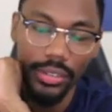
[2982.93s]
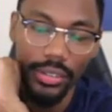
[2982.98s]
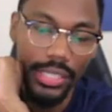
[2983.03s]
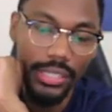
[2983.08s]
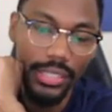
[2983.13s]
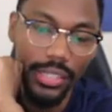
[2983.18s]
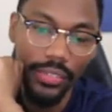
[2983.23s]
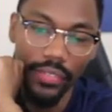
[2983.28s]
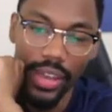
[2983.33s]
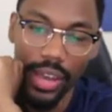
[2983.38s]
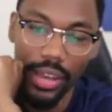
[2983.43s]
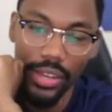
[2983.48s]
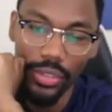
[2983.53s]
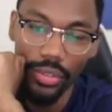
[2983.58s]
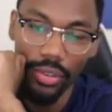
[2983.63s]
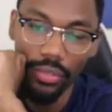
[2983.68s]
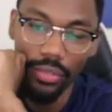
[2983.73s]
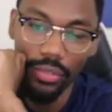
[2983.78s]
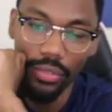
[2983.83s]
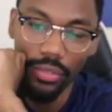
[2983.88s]
This is the value
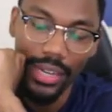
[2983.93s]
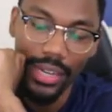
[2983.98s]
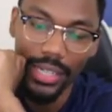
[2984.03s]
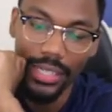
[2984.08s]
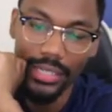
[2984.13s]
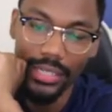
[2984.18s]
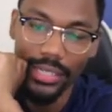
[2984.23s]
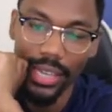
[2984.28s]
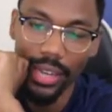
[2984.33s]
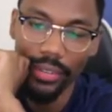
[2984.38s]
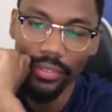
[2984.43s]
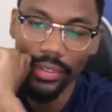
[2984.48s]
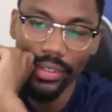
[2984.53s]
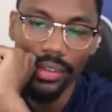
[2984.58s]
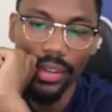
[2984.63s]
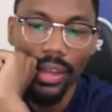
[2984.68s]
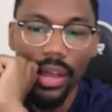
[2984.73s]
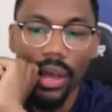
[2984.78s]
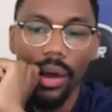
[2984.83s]
of $9.97,